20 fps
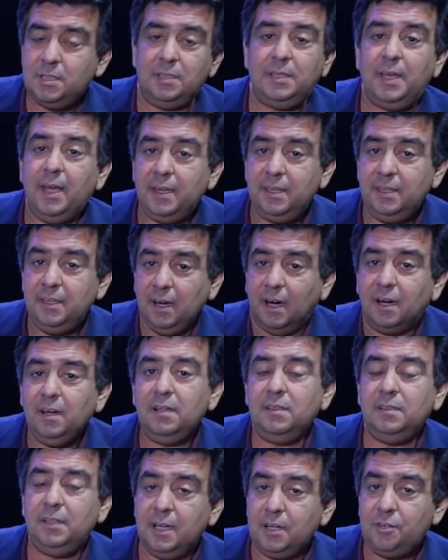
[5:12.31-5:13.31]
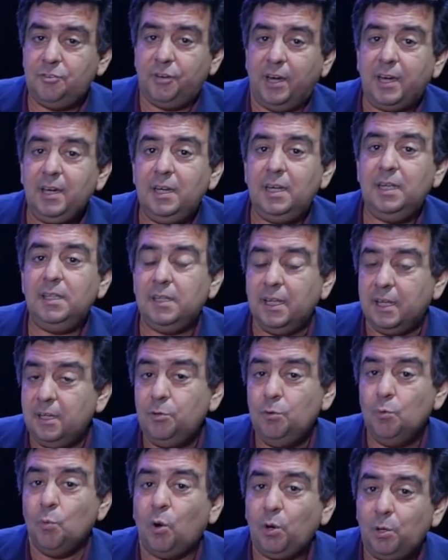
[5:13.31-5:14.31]
They are young, they are trendy, they
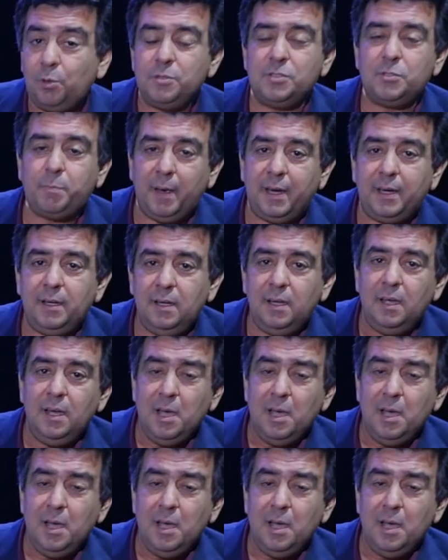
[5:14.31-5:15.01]
do want to spend.